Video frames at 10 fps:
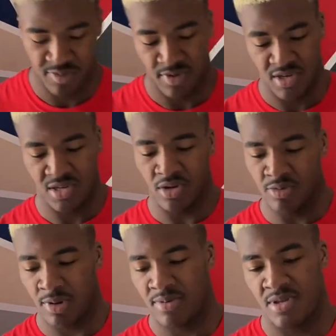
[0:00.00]
but the sole's
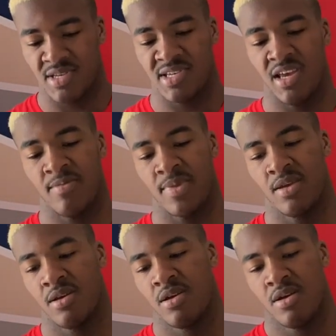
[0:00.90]
probably the same.
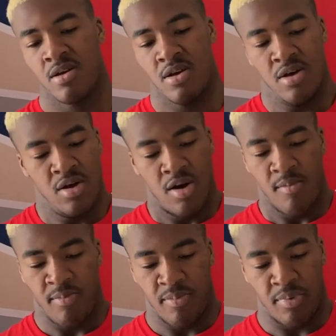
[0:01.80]

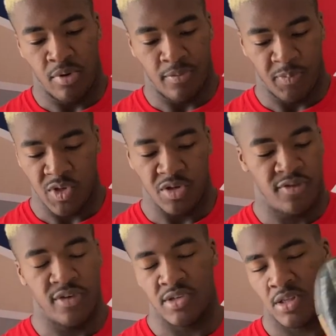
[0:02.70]
But it just
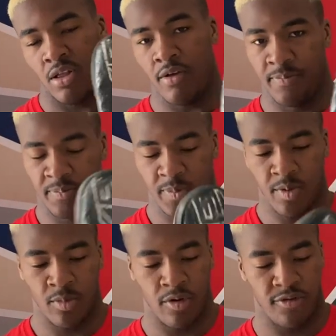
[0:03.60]
feels a lot
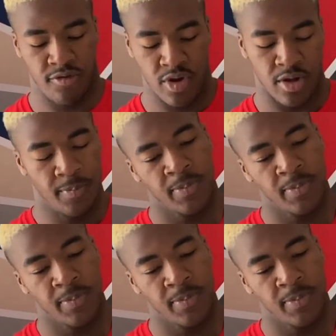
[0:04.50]
more freer.